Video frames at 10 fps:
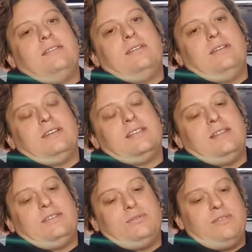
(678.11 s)
Like I say, the
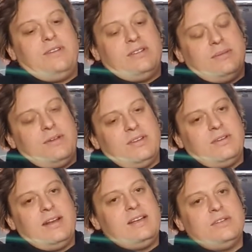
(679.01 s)
tool reviews, I'm not
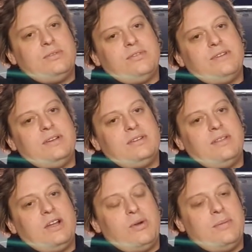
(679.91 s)
doing any tool reviews on the
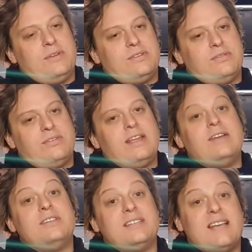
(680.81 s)
equipment and stuff that I
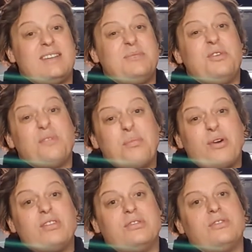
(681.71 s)
use. It's actually more of a
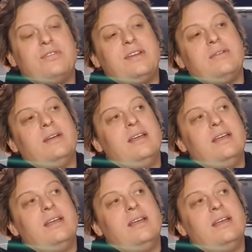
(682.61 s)
product review.